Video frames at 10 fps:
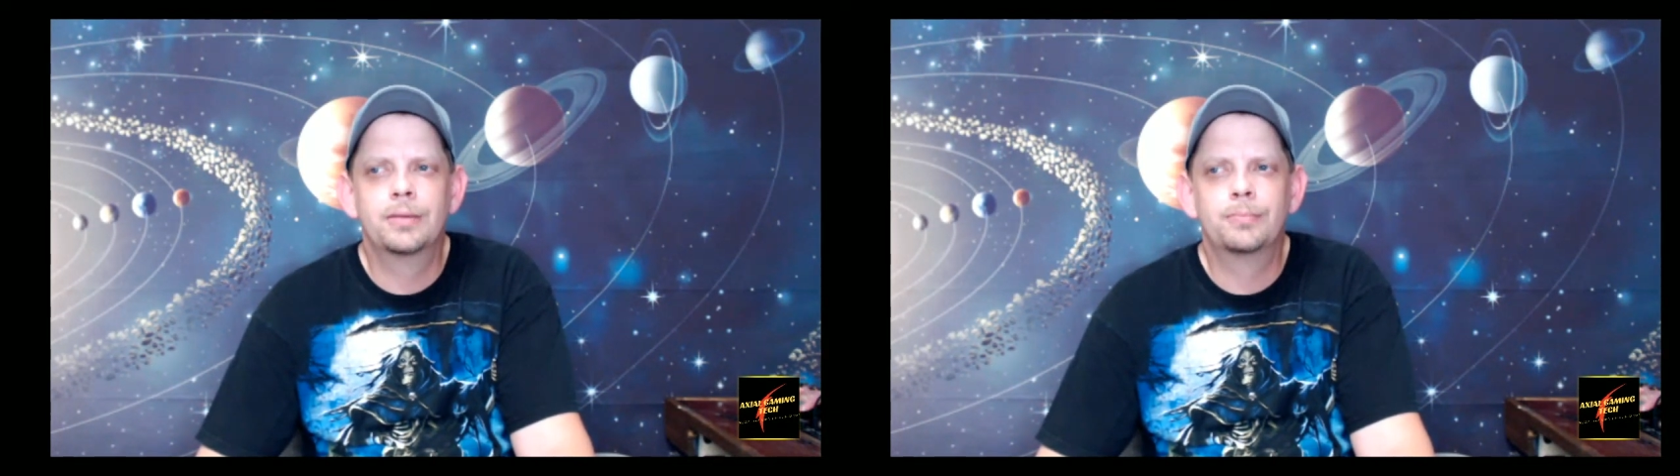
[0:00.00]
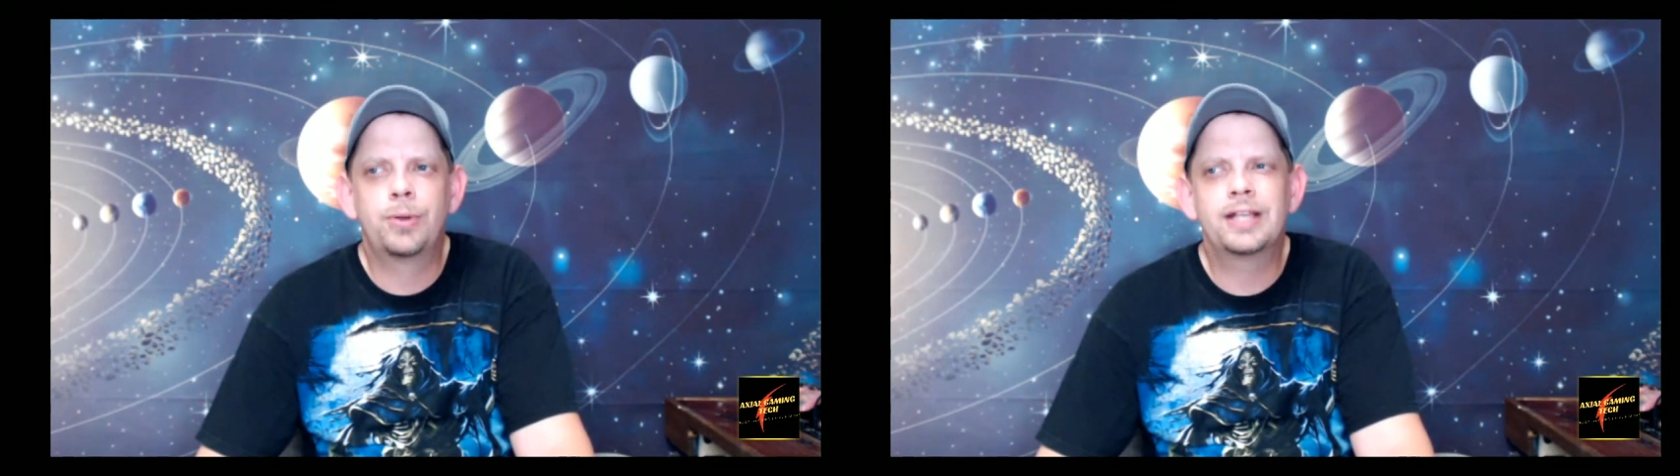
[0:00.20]

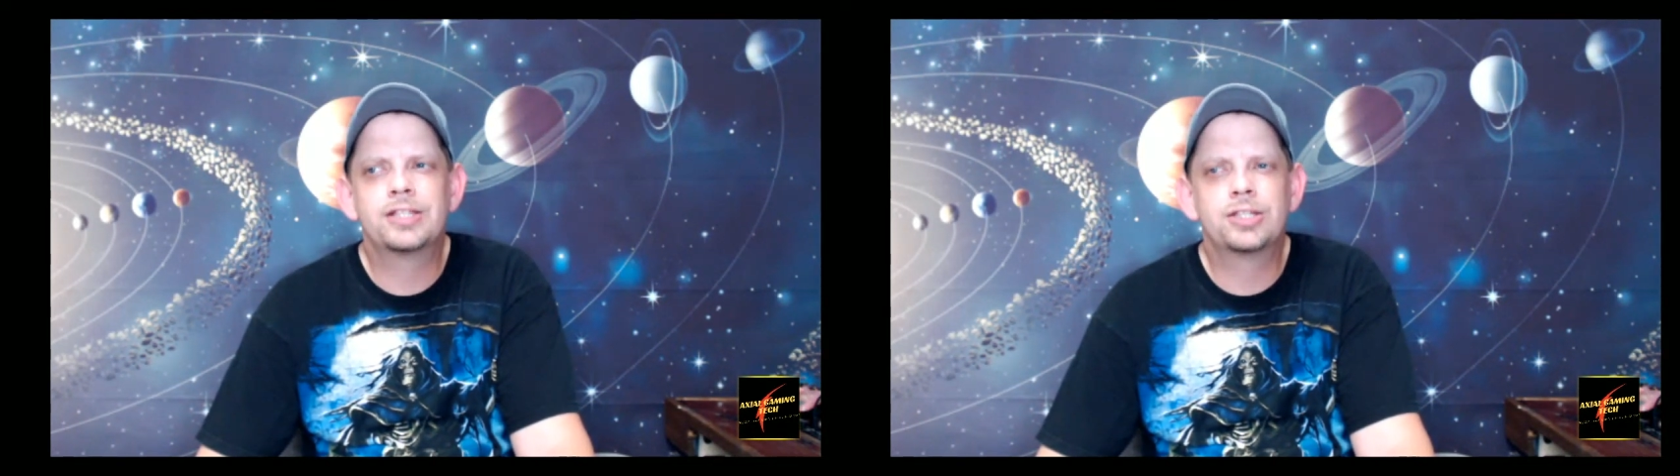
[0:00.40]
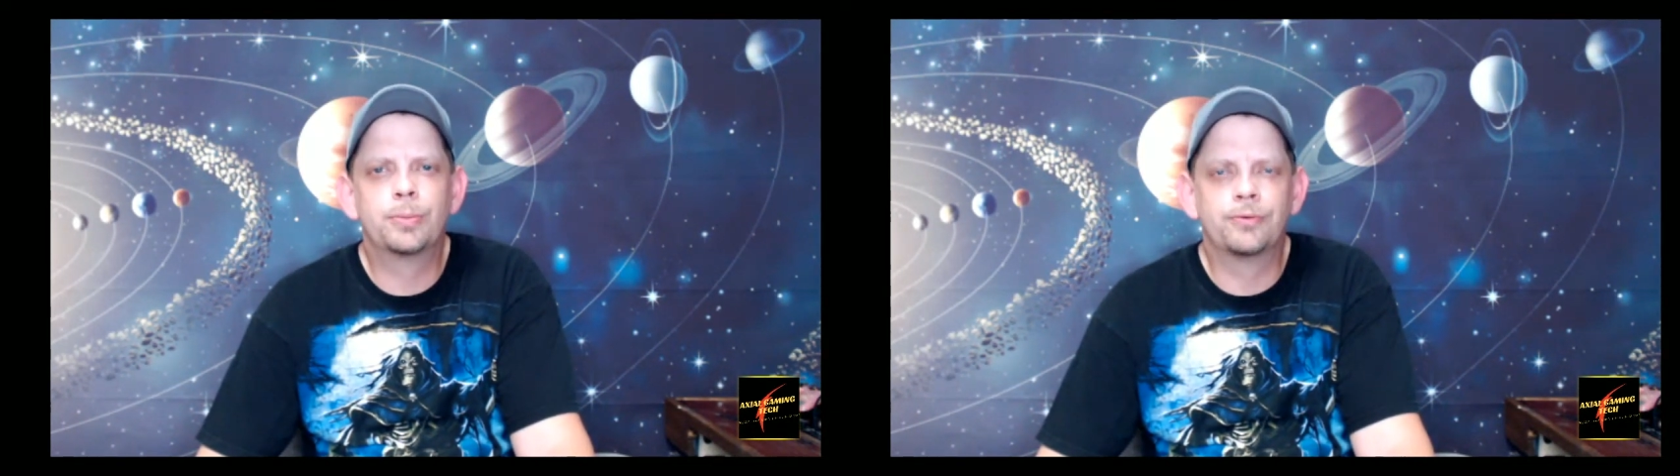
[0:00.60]
price
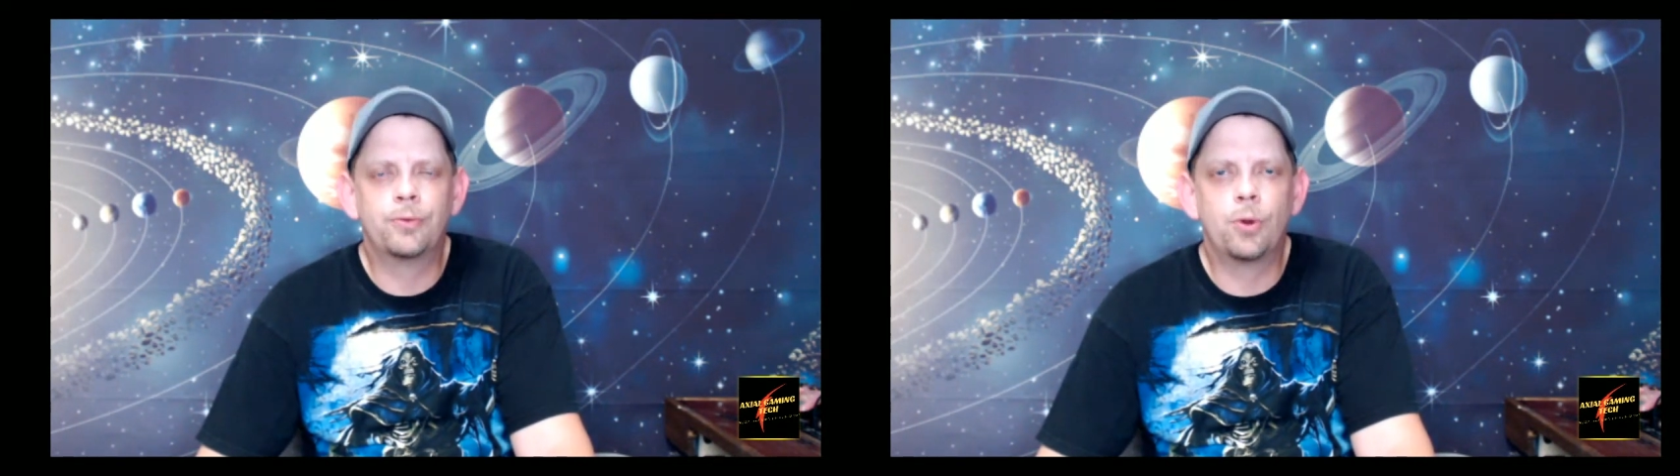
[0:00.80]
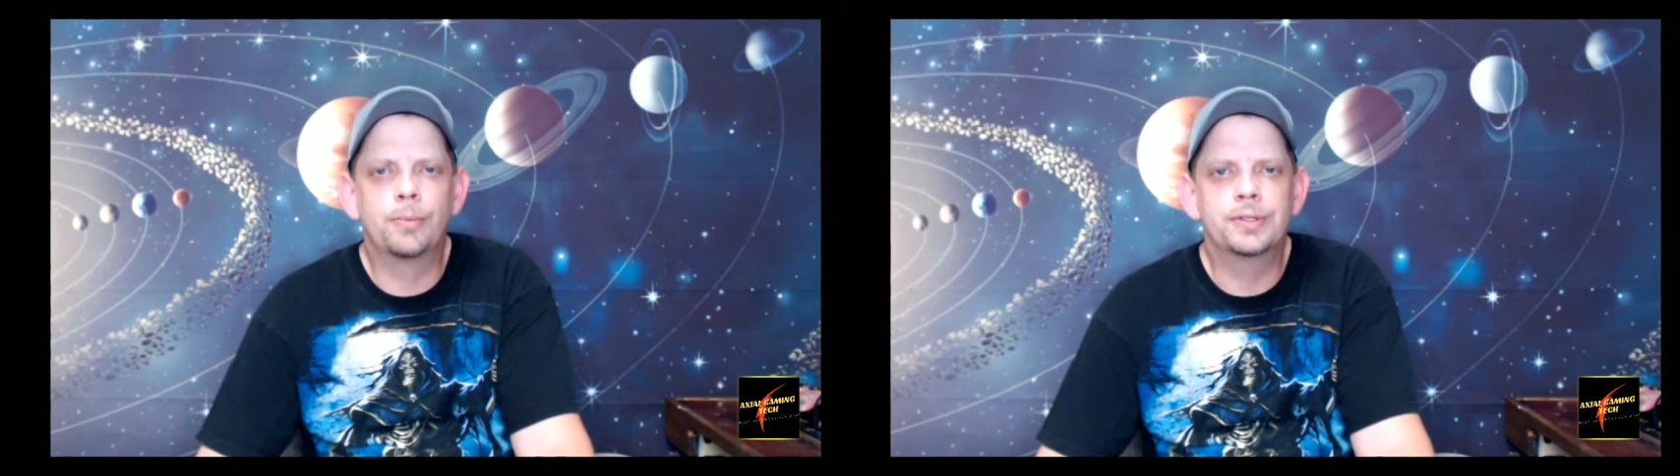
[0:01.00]
to
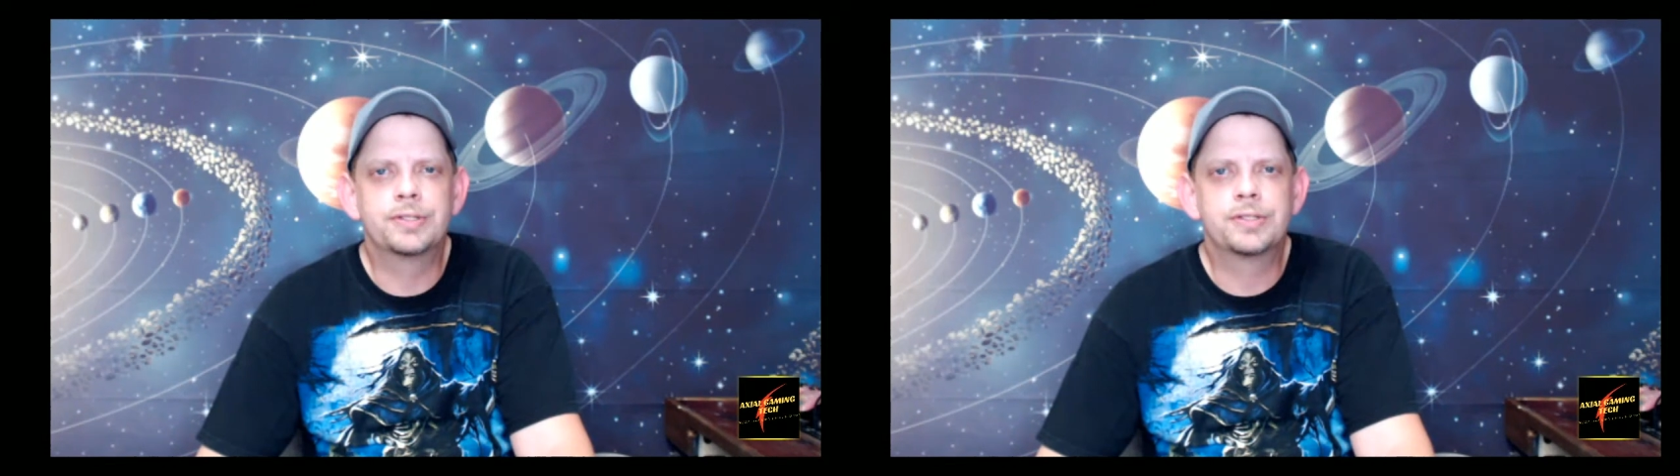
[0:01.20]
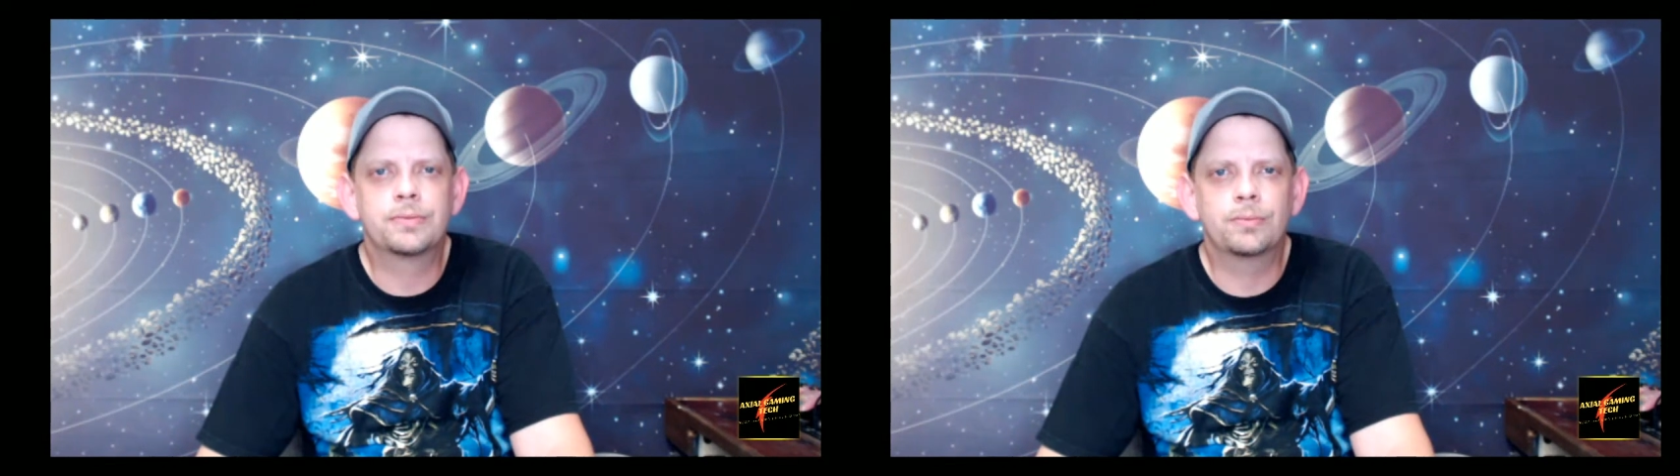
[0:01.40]

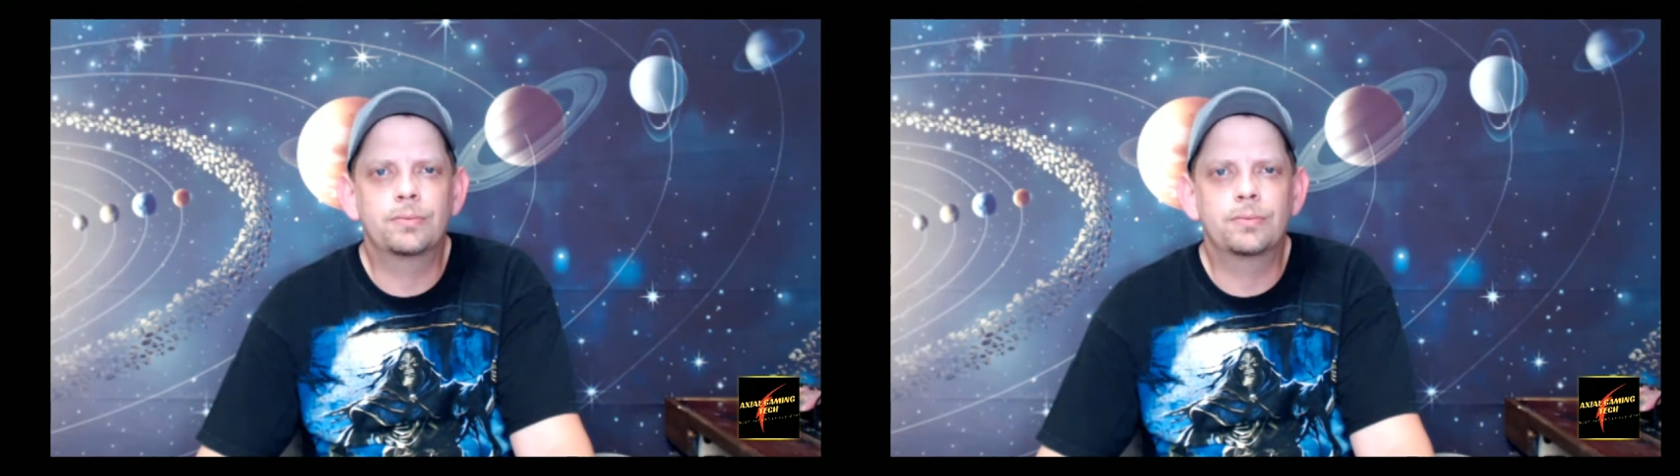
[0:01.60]
performance,